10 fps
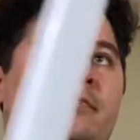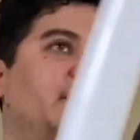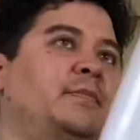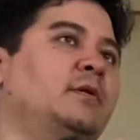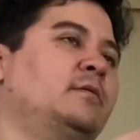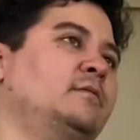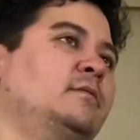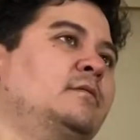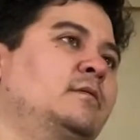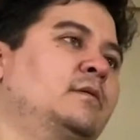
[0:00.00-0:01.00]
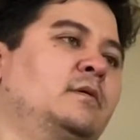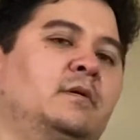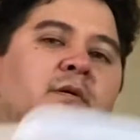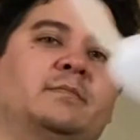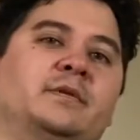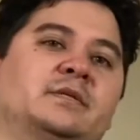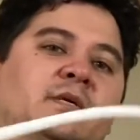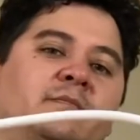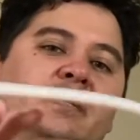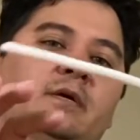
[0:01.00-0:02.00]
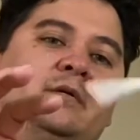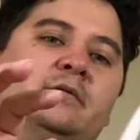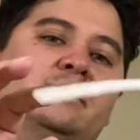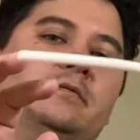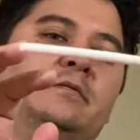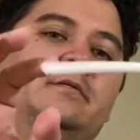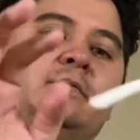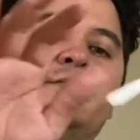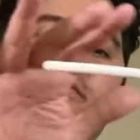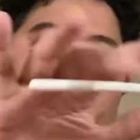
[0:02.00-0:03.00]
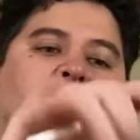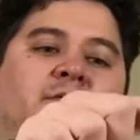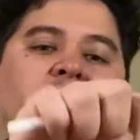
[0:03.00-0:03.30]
going to do it with a white balloon, and like I said, 6-inch tail.